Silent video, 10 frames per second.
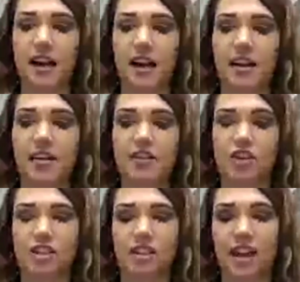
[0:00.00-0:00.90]

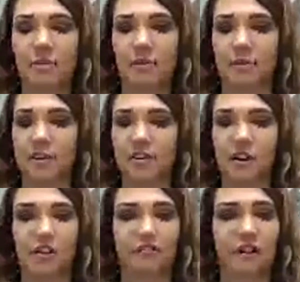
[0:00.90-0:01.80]
like when
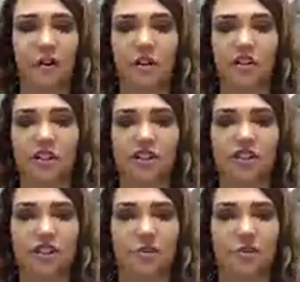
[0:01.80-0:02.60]
we're on the phone and just,